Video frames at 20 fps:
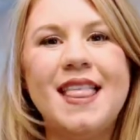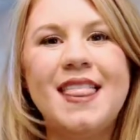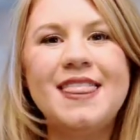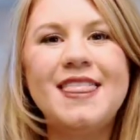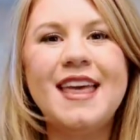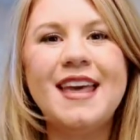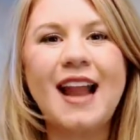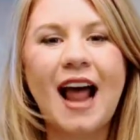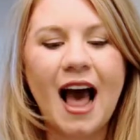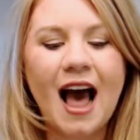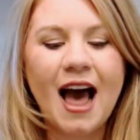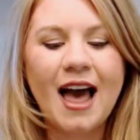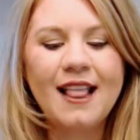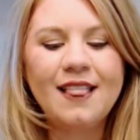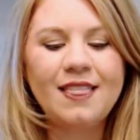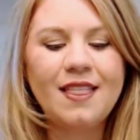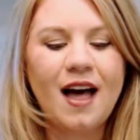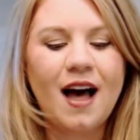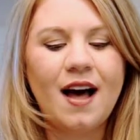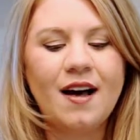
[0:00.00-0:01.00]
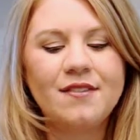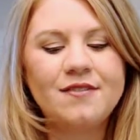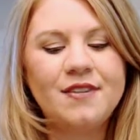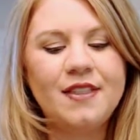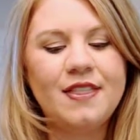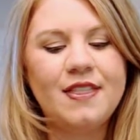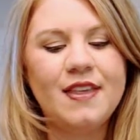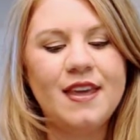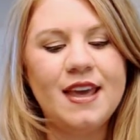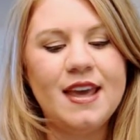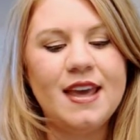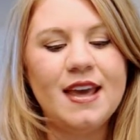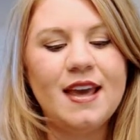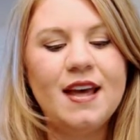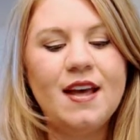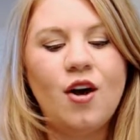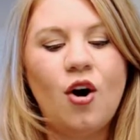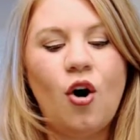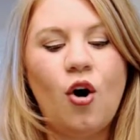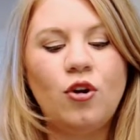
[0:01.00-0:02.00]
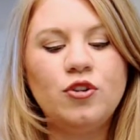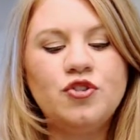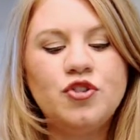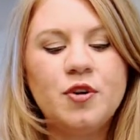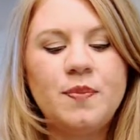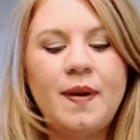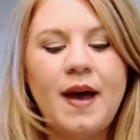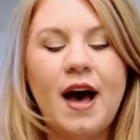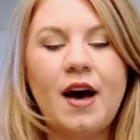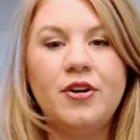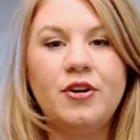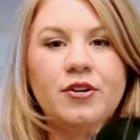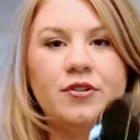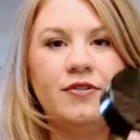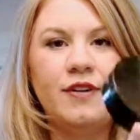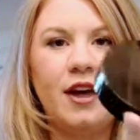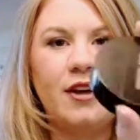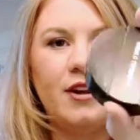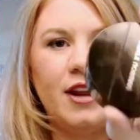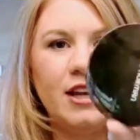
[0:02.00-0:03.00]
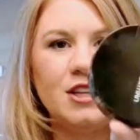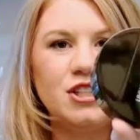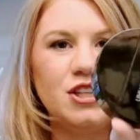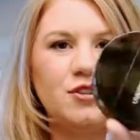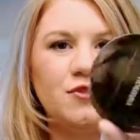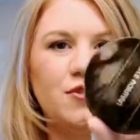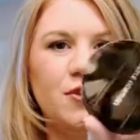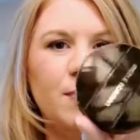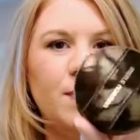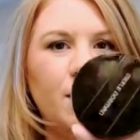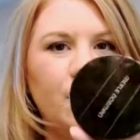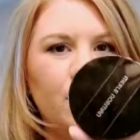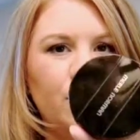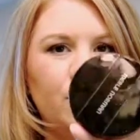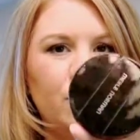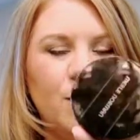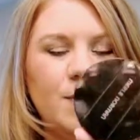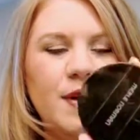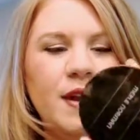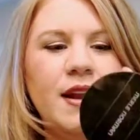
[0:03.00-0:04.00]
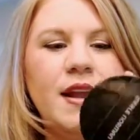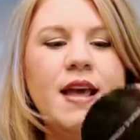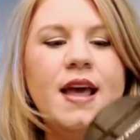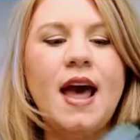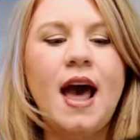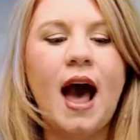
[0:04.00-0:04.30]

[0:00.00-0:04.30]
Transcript: Then I love the Ultra Powder Foundation from Merle Norman.